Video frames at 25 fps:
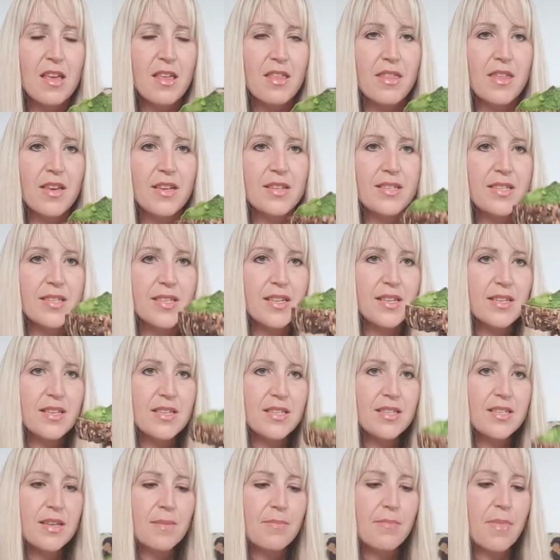This
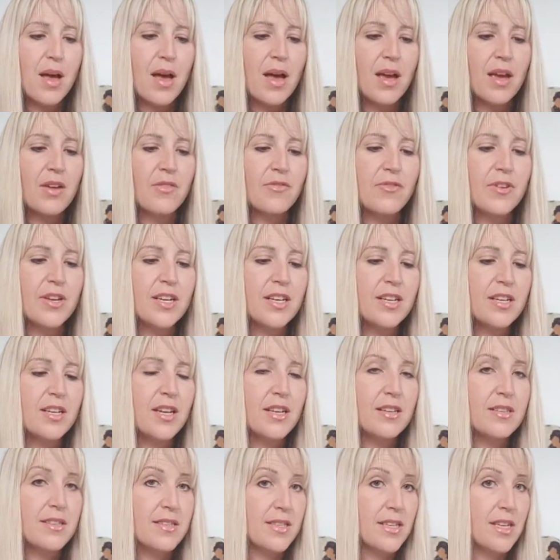is my vegan
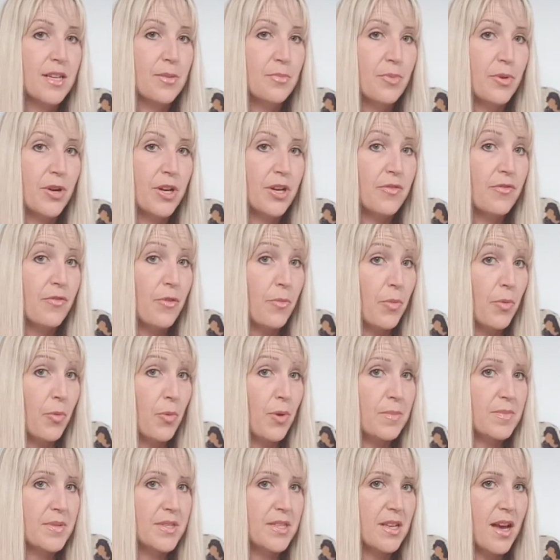nut and seed bread from the
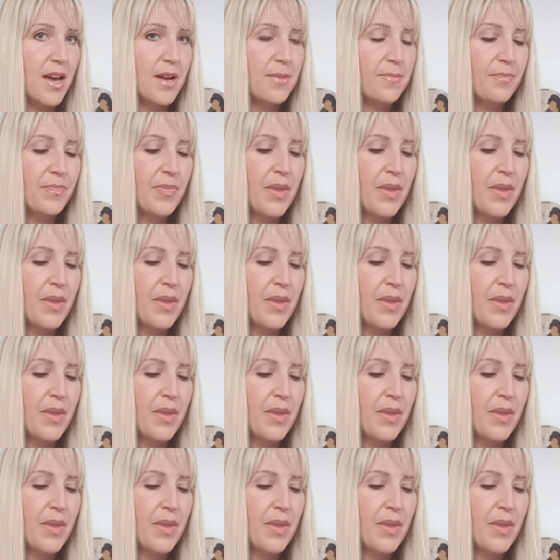website.